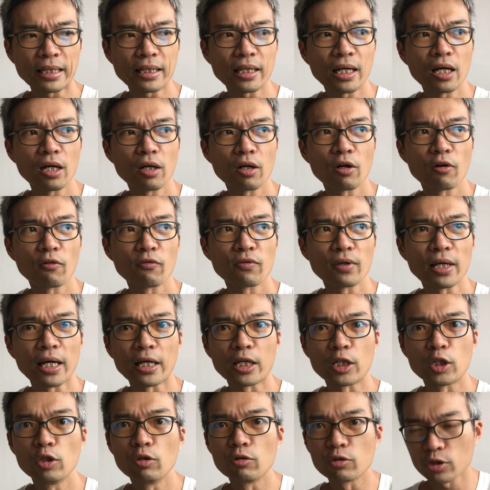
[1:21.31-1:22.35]
kind of like
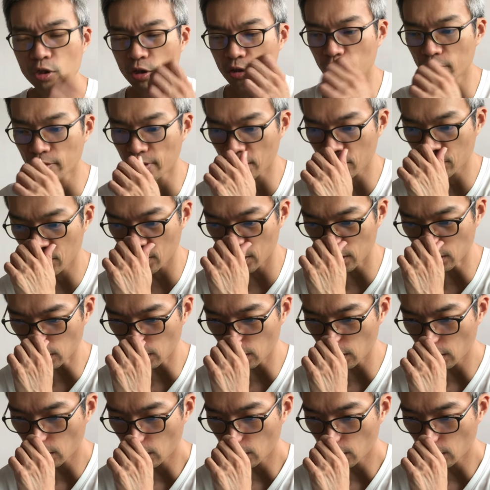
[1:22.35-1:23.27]
huge correction,